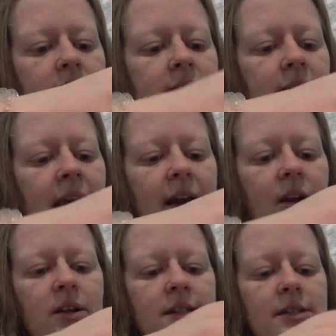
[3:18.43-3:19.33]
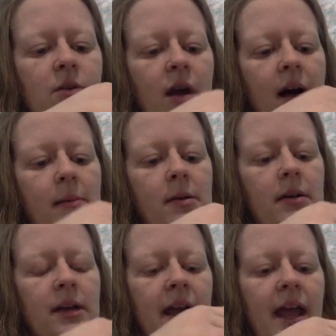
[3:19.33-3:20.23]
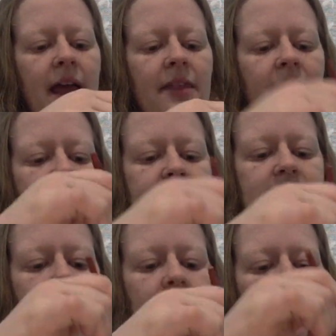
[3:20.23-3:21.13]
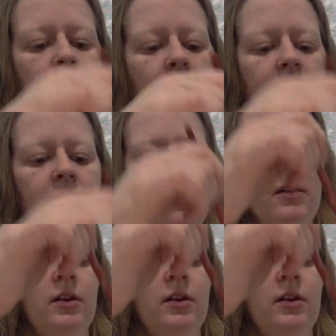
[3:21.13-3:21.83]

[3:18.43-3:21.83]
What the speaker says: to get a good scrub, and then dip it in the water,